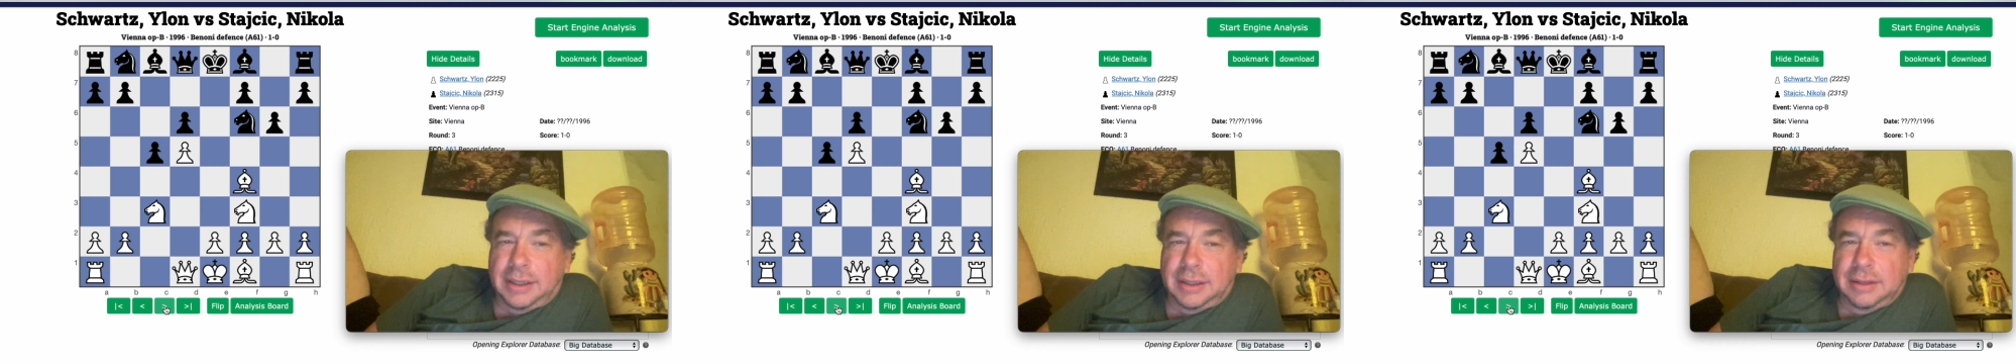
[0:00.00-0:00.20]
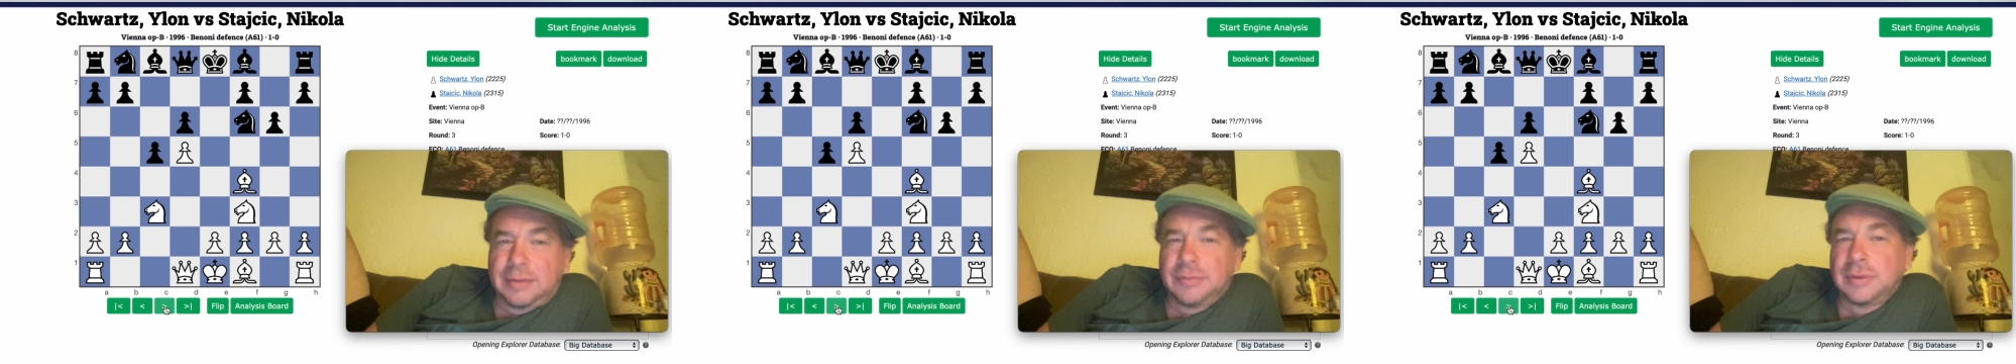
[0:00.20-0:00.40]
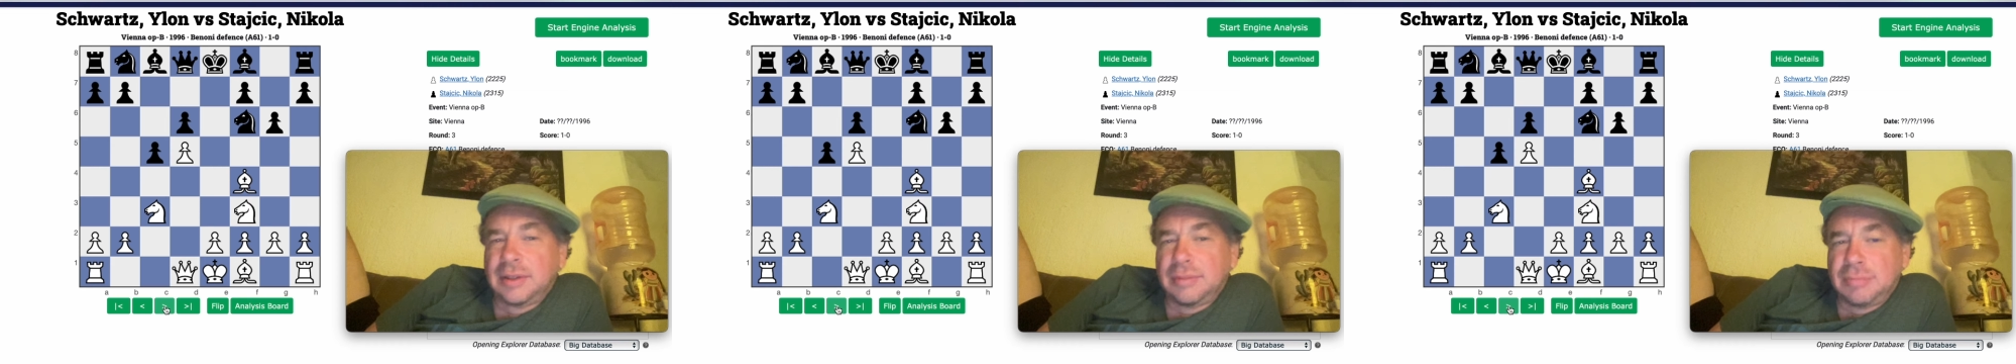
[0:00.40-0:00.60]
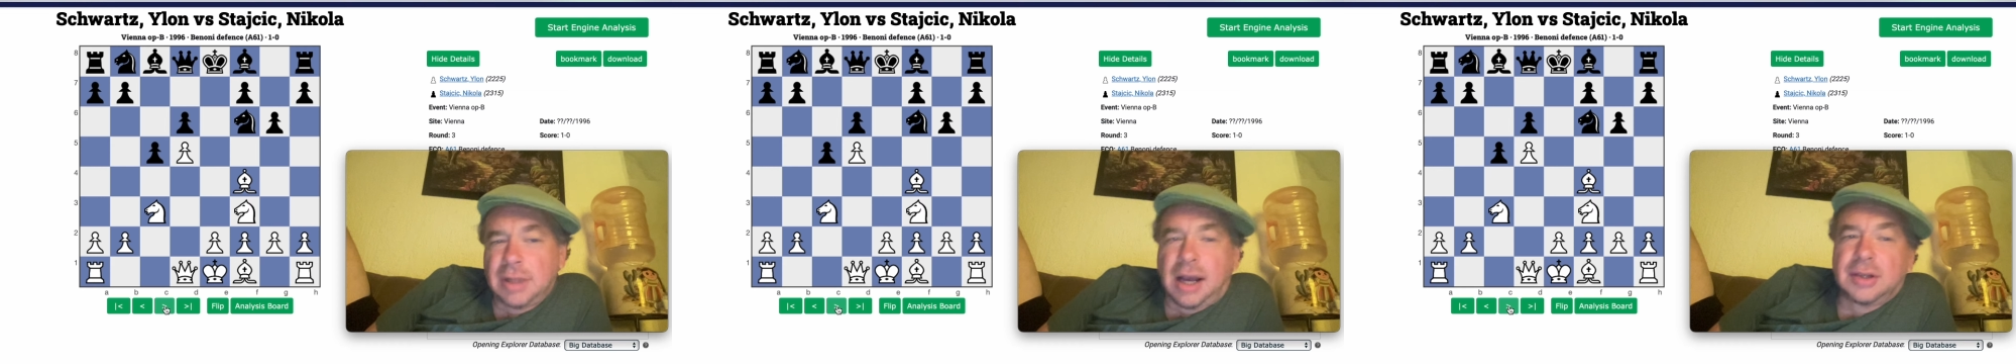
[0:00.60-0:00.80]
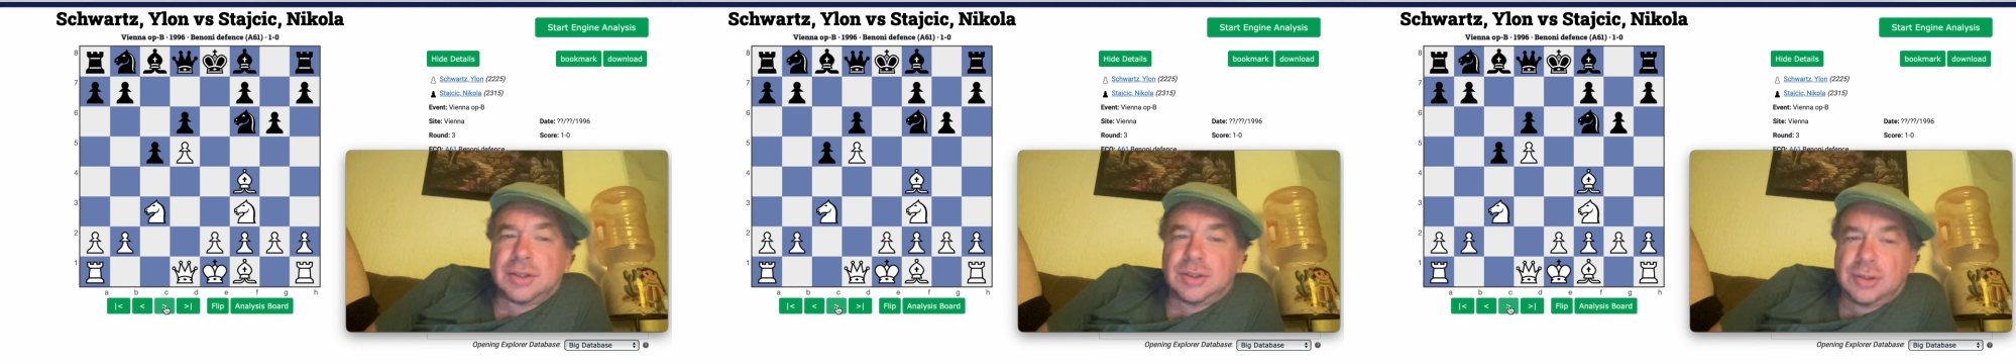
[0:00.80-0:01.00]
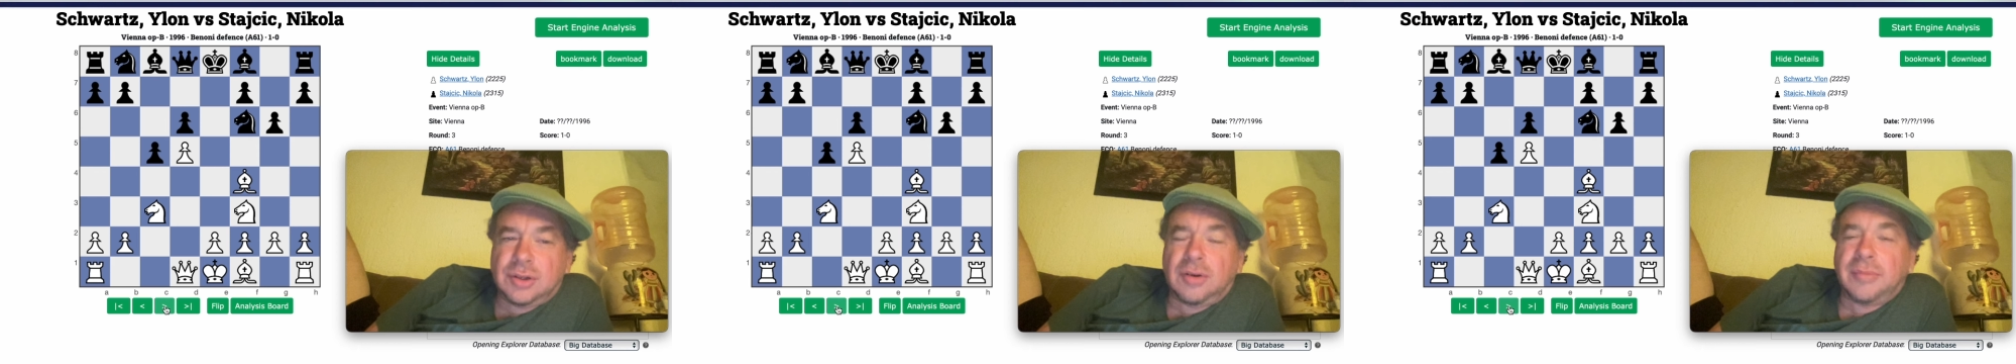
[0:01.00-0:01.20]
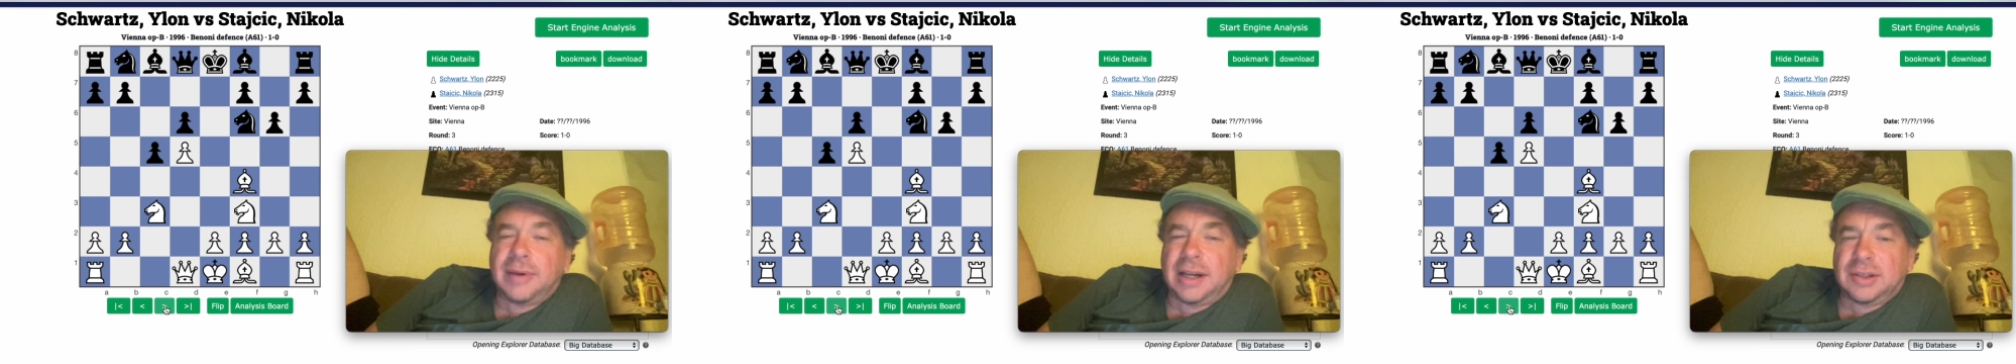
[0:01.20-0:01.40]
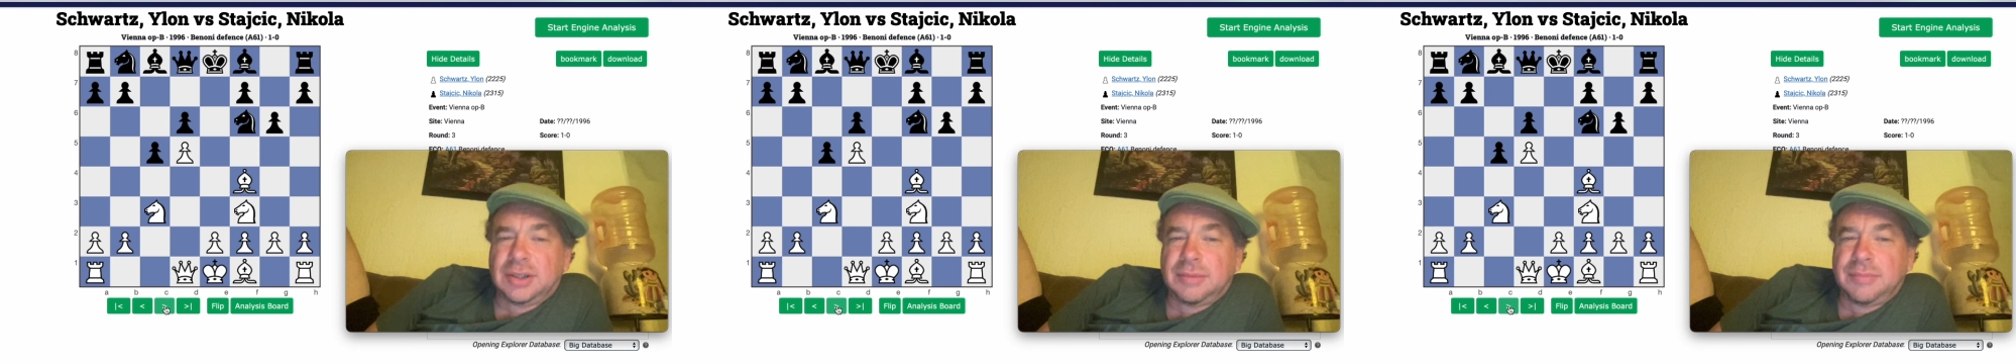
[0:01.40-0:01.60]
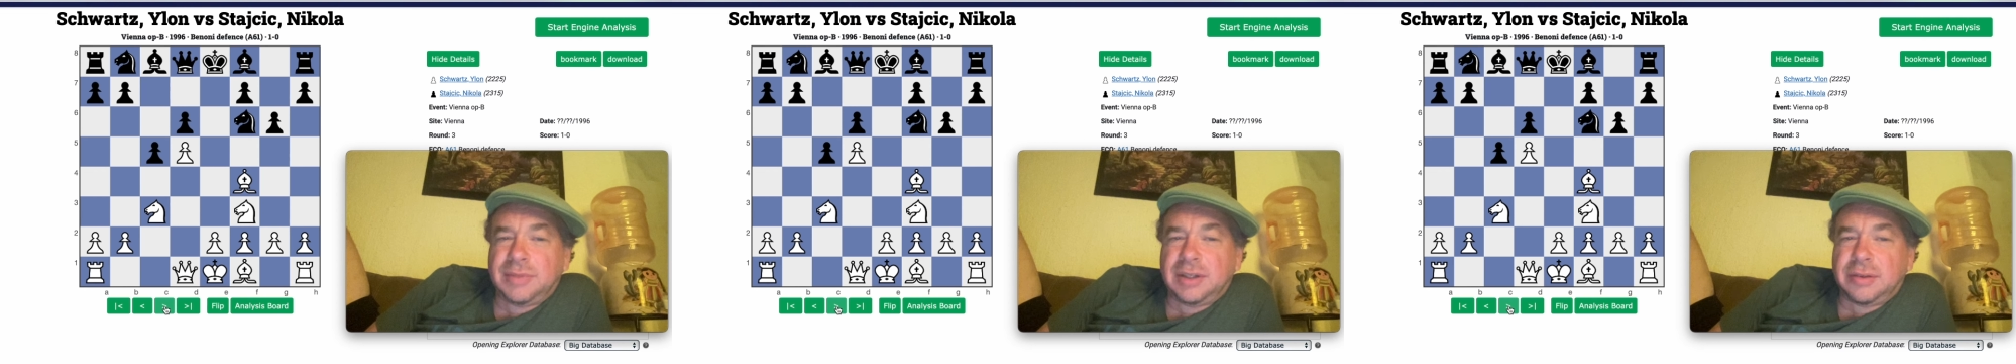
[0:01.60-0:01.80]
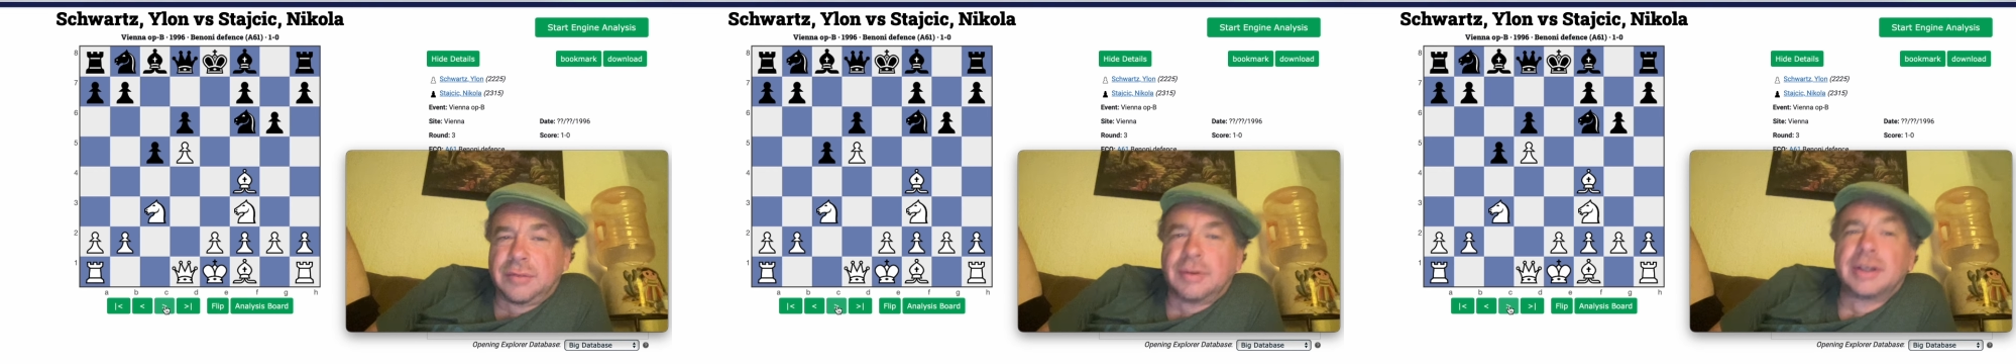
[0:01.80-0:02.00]
and then when he blocks, you go back to
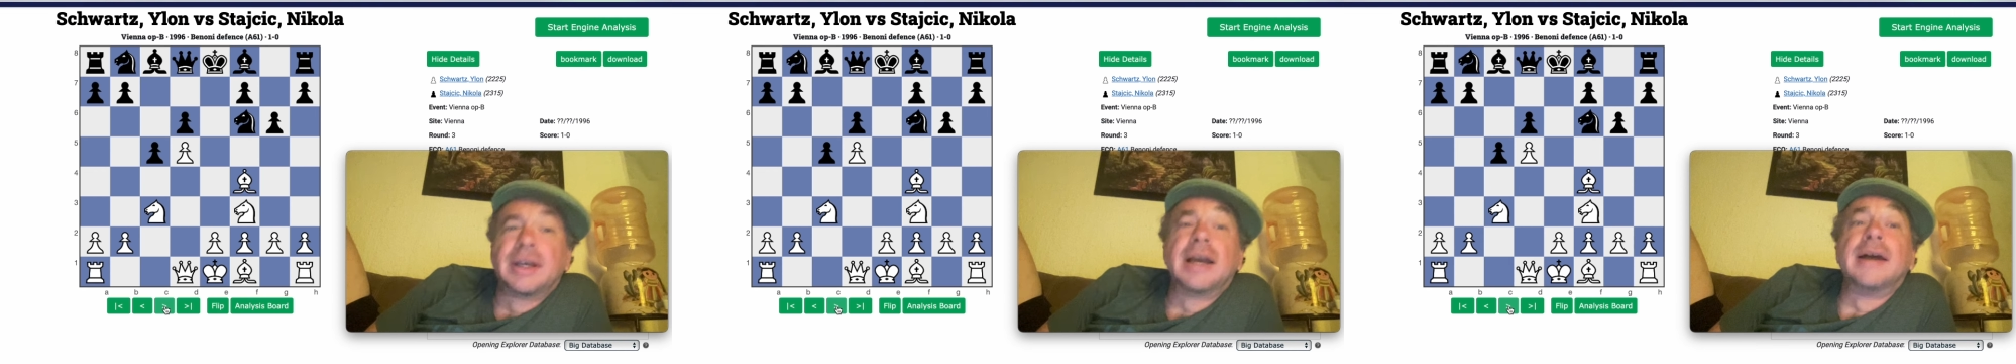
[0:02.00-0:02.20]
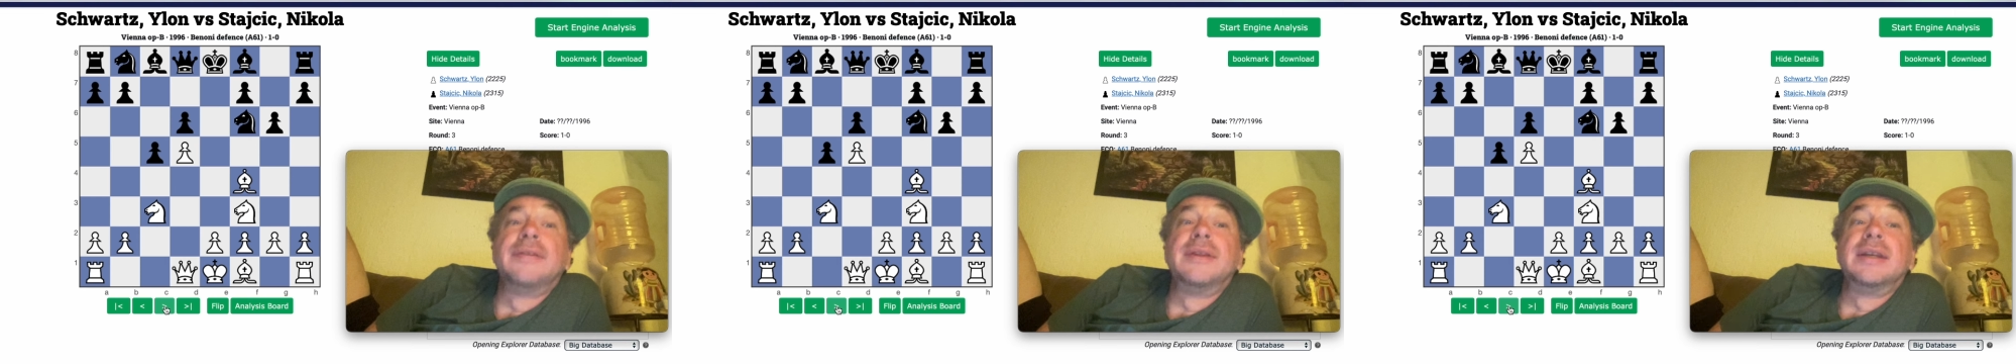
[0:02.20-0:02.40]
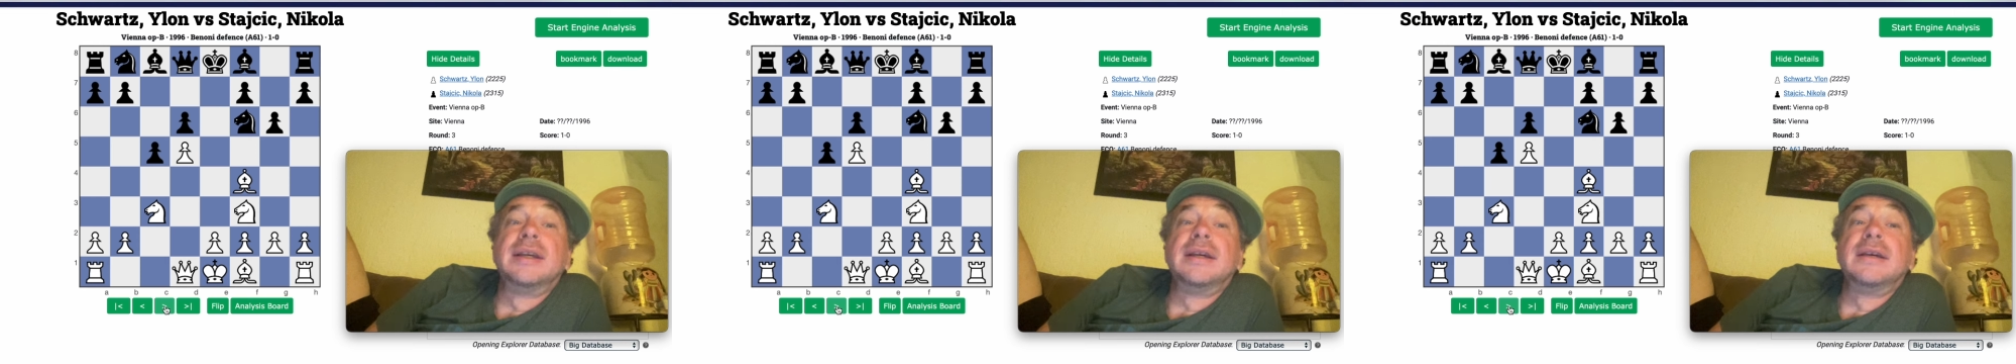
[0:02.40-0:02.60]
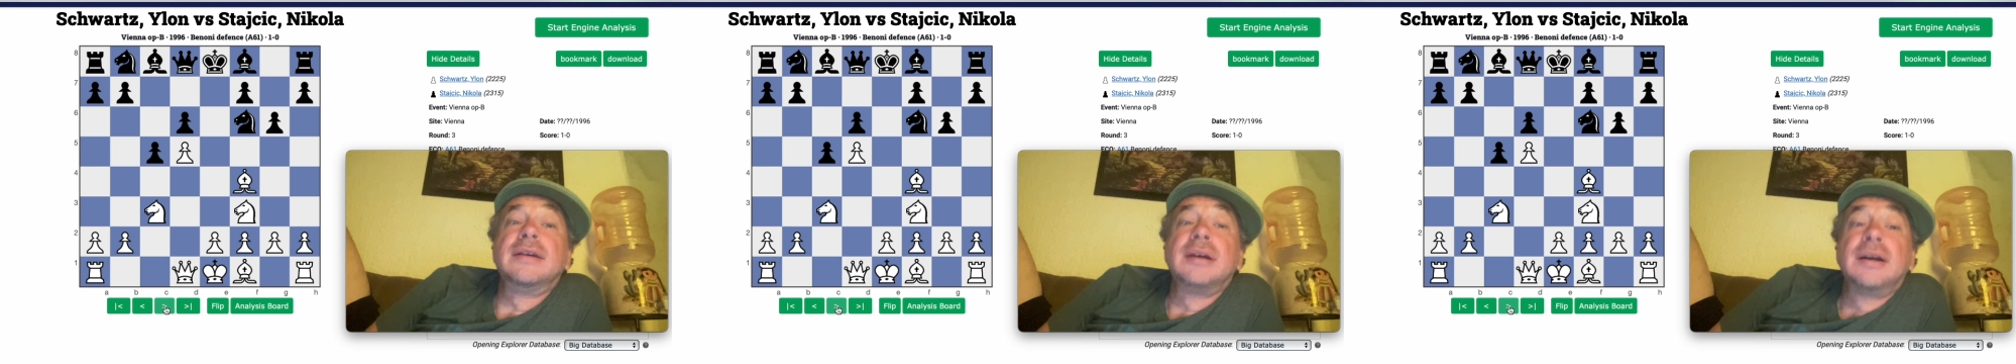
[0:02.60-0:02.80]
b3, and the